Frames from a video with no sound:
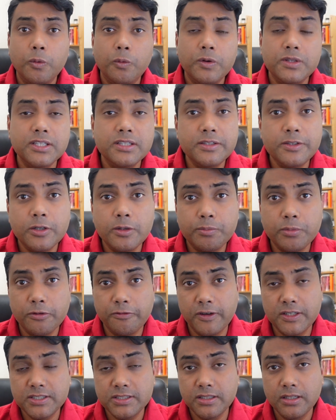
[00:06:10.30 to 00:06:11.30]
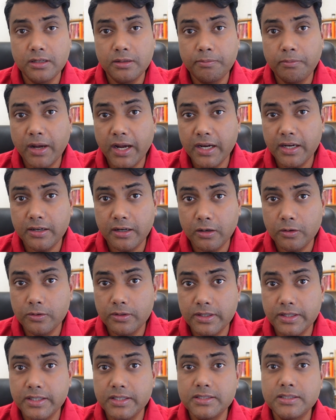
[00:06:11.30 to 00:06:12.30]
within your professional
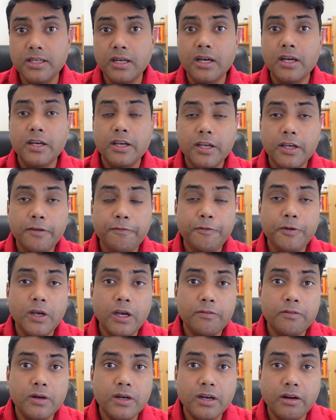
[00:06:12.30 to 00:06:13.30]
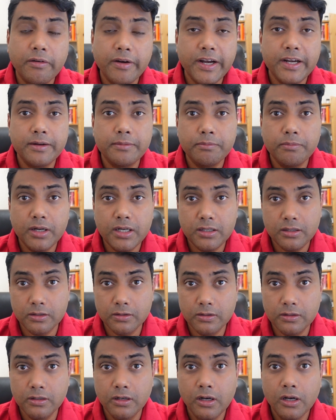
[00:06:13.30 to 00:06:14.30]
background is if you have a great
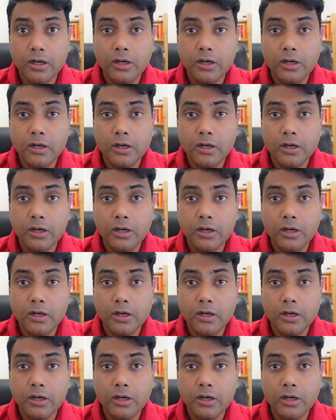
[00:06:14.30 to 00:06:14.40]
mentor